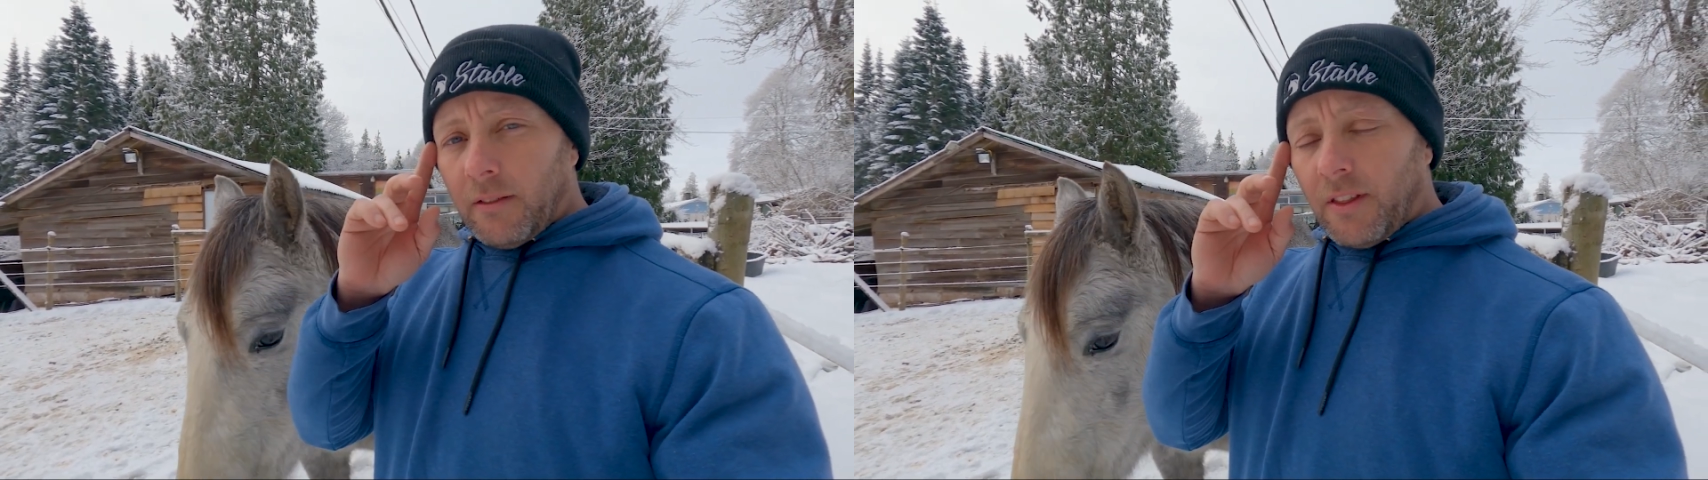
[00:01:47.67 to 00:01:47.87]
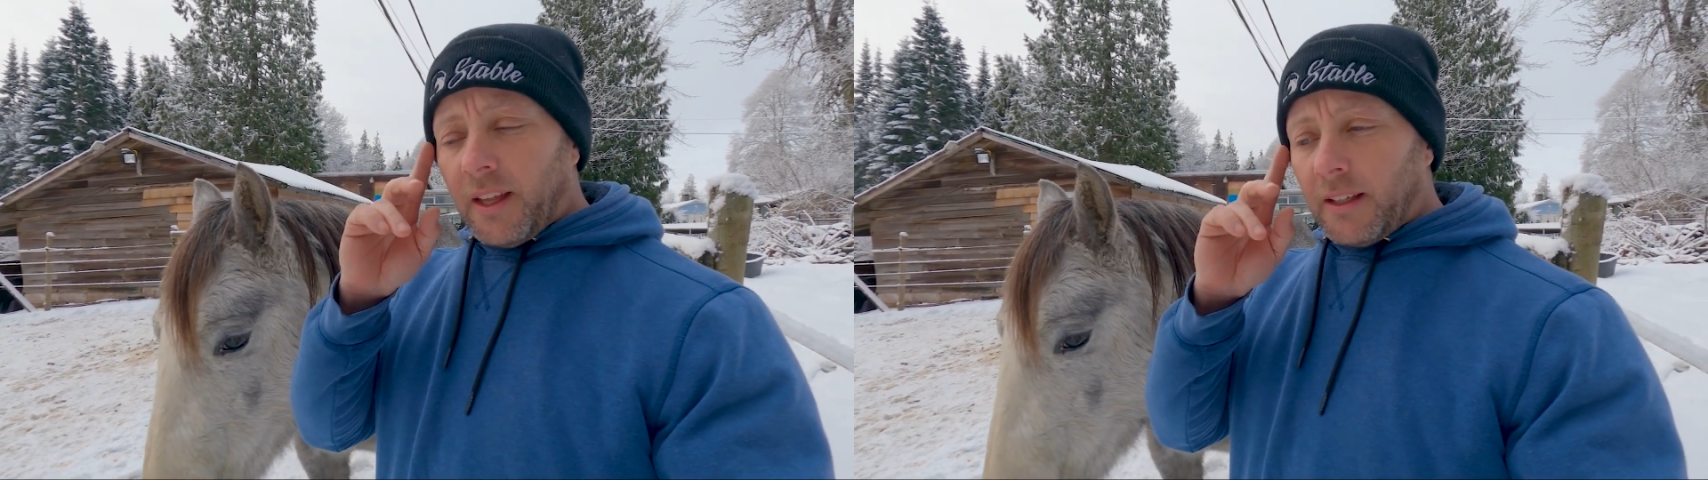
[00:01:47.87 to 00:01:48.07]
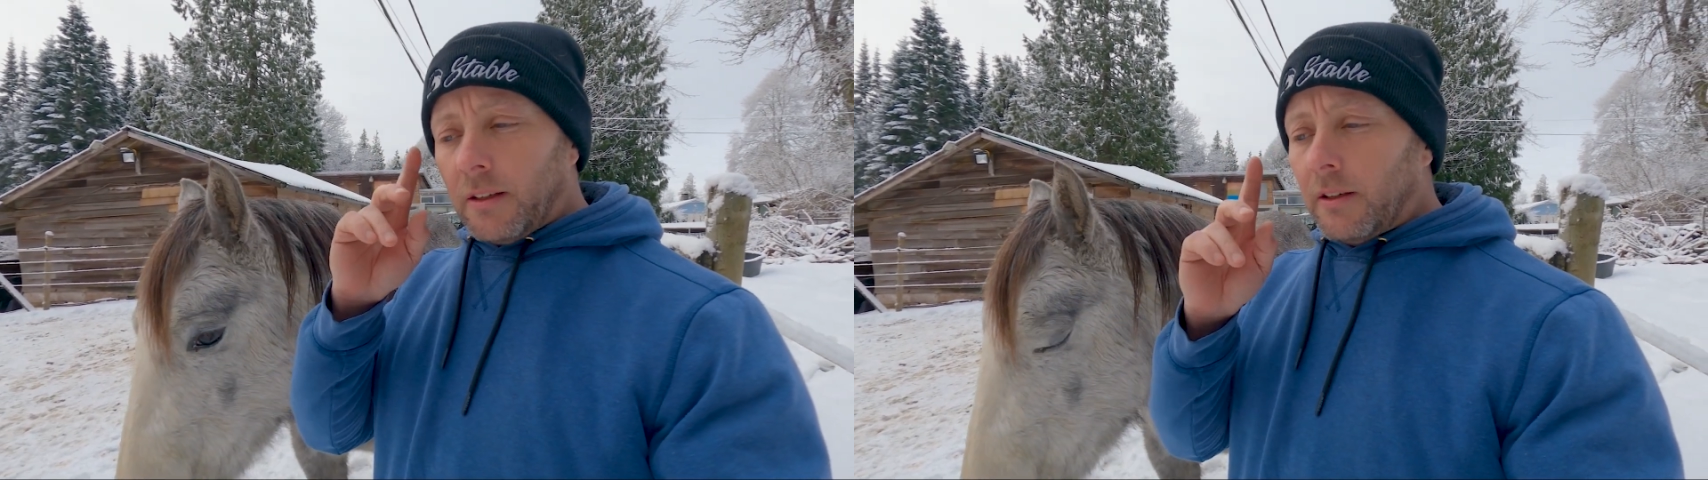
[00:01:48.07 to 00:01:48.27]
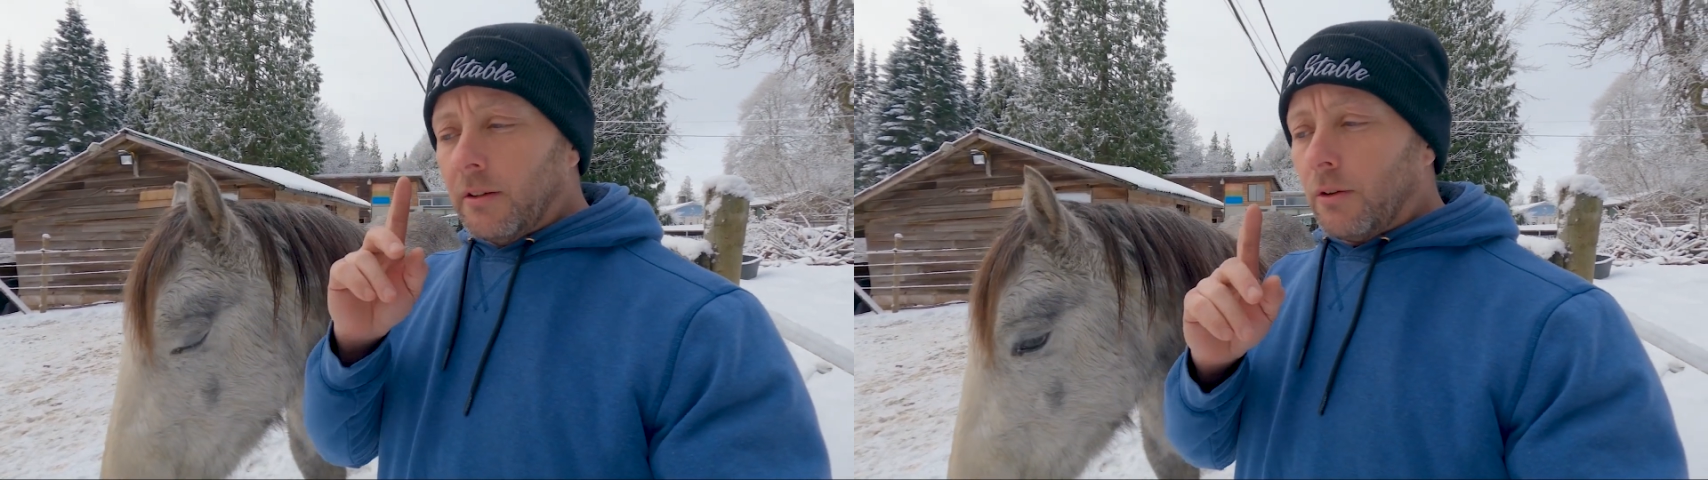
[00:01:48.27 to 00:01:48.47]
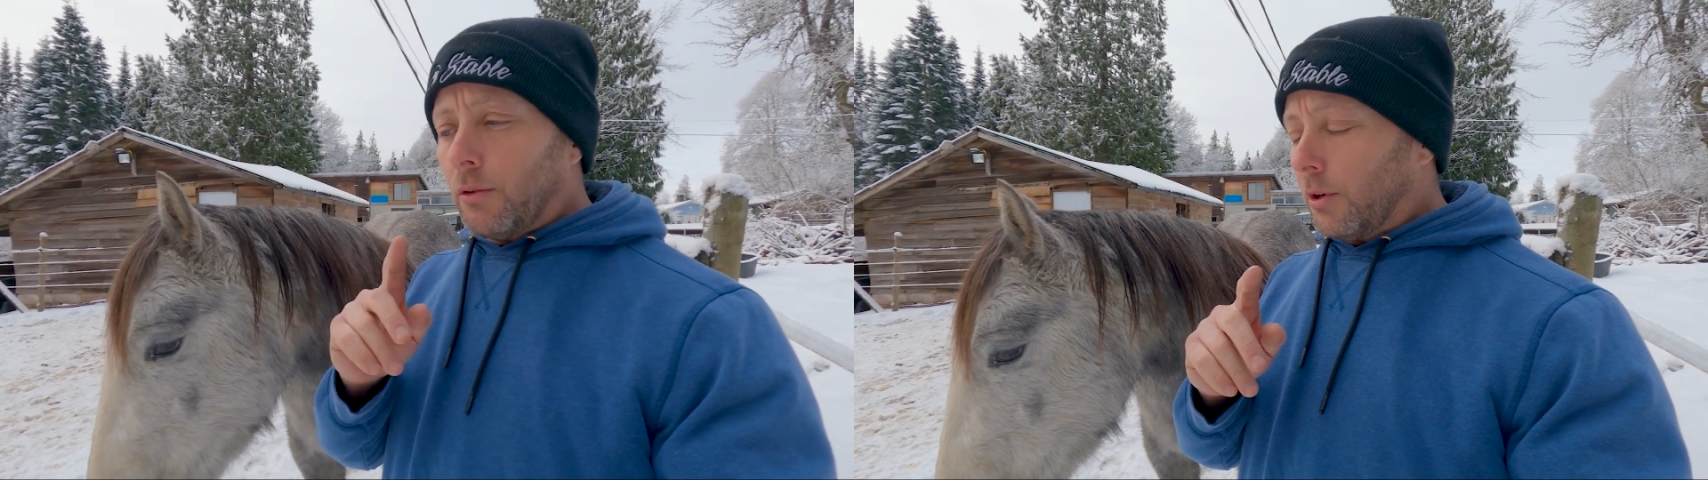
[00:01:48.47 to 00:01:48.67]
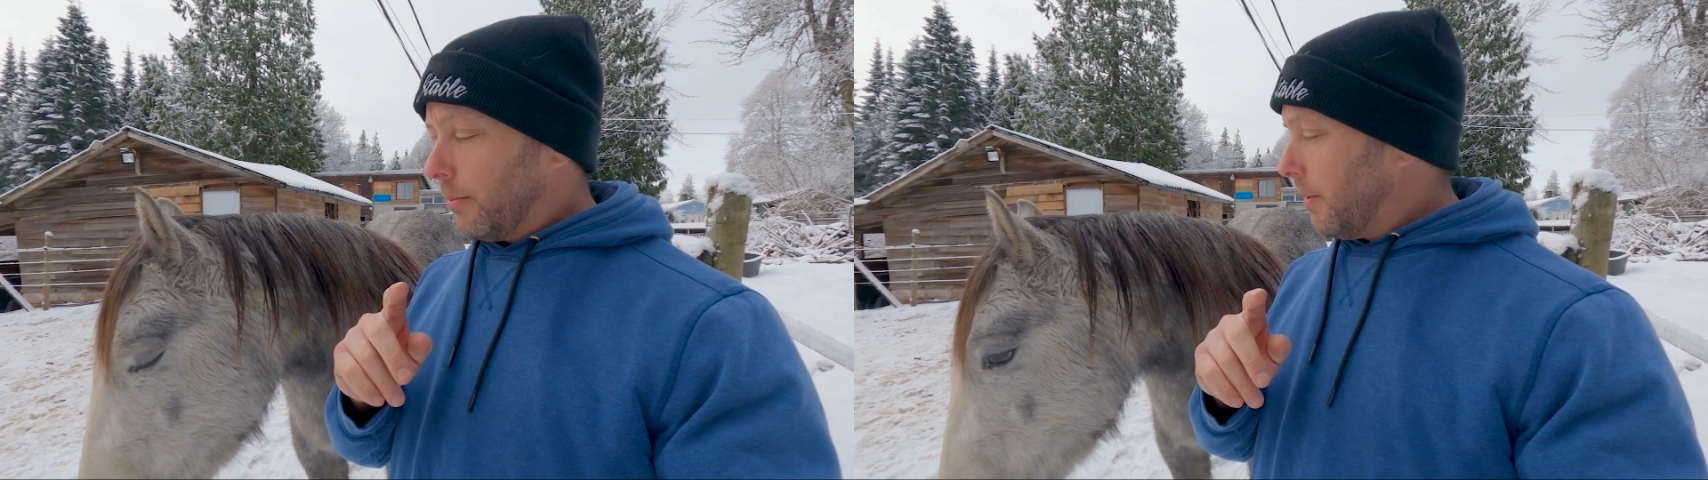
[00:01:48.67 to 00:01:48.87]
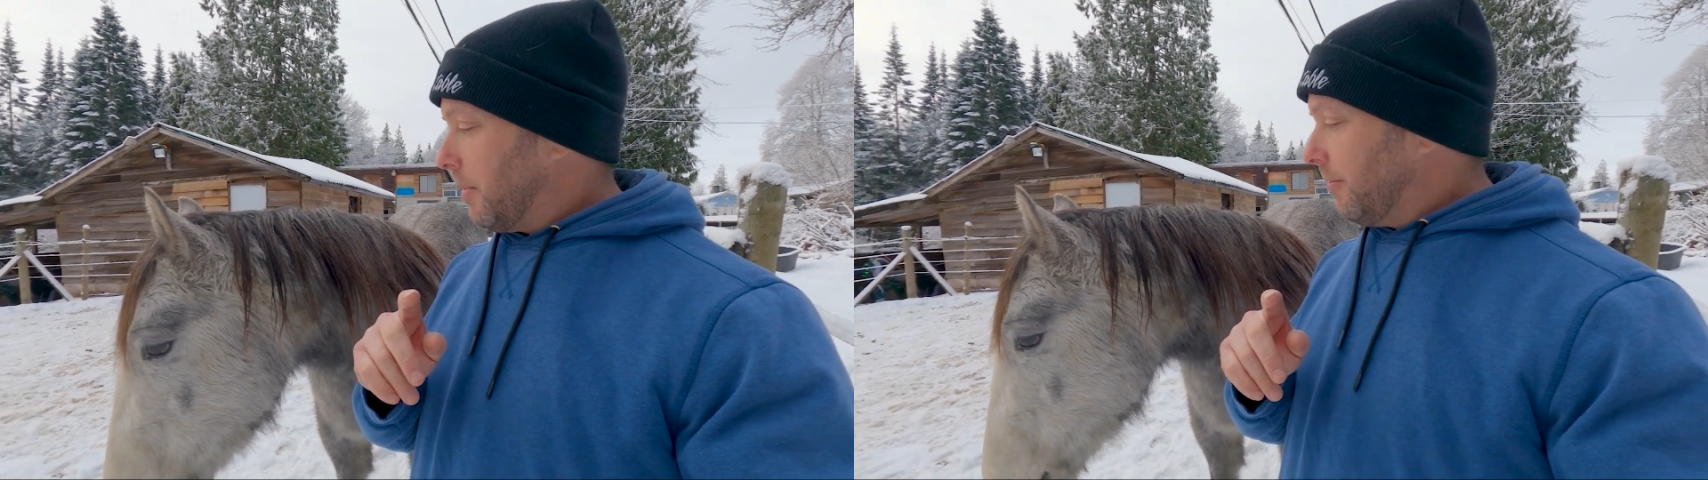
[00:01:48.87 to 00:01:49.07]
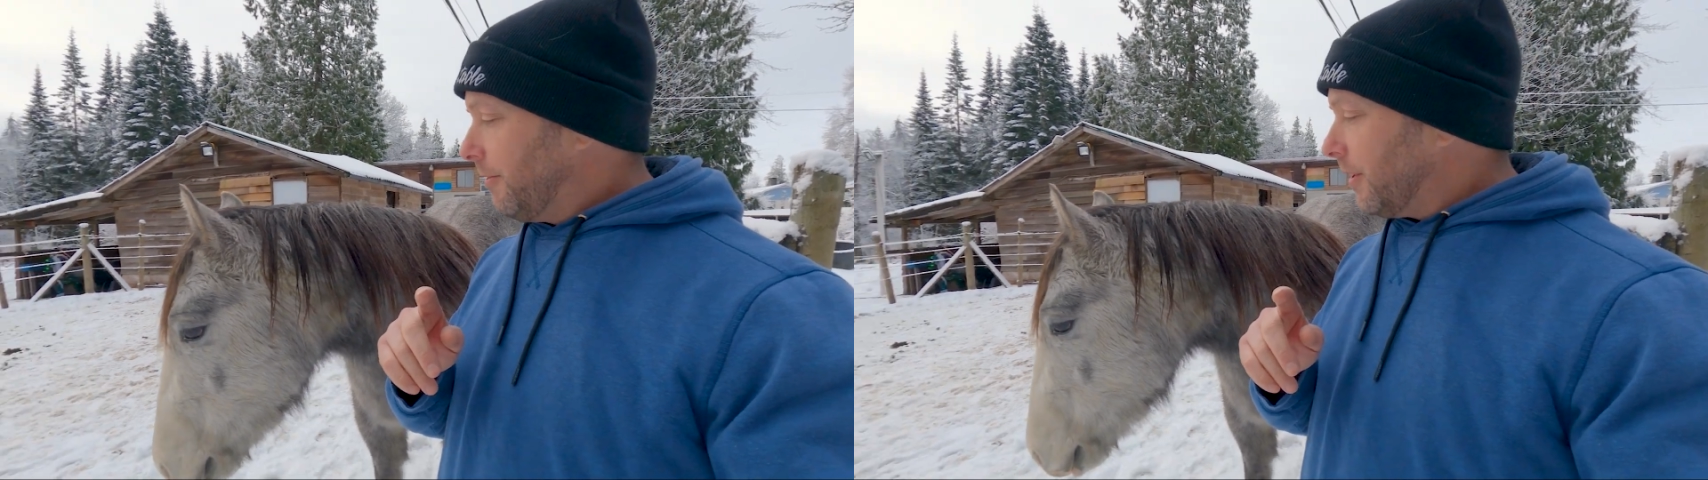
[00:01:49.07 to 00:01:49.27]
think or
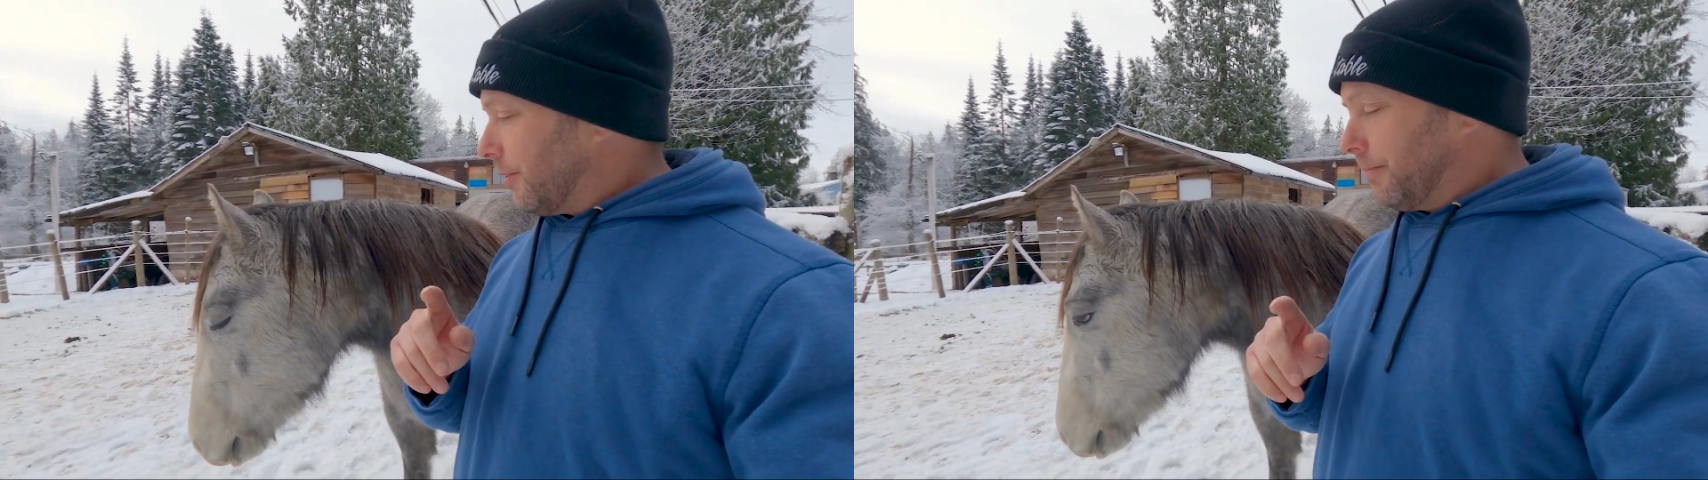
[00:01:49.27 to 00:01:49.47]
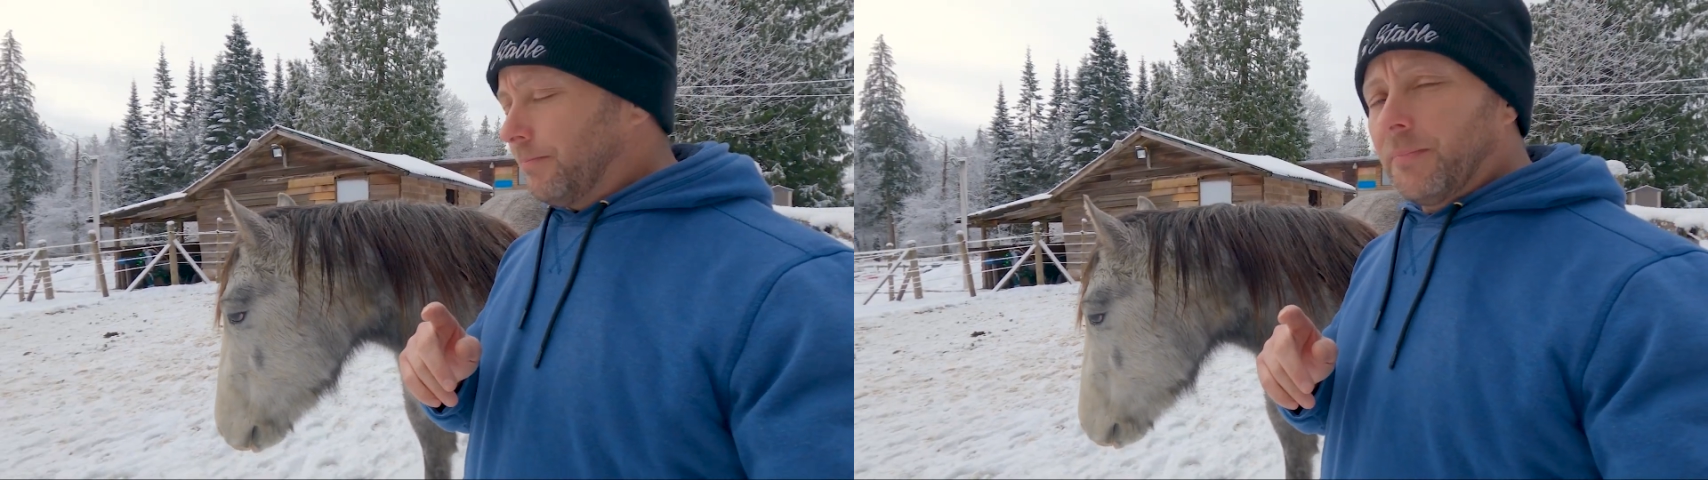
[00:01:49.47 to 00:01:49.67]
maybe feel.